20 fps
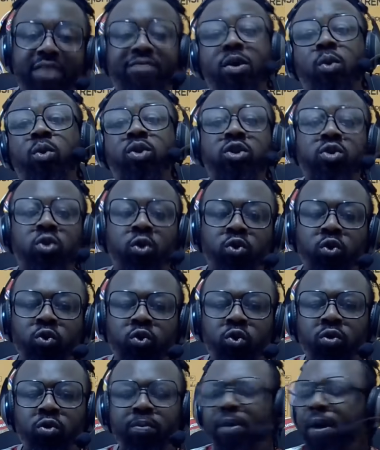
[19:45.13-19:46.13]
If you're watching on
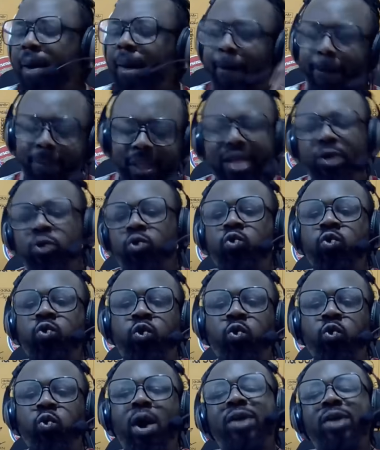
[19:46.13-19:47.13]
YouTube, please do
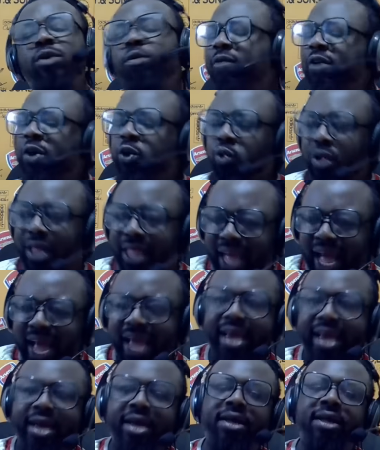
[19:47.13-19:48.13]
so, and don't forget to
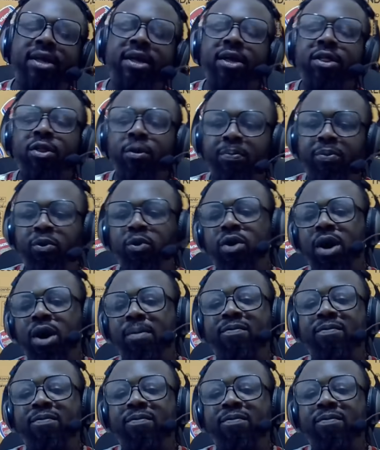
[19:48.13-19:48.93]
like the program.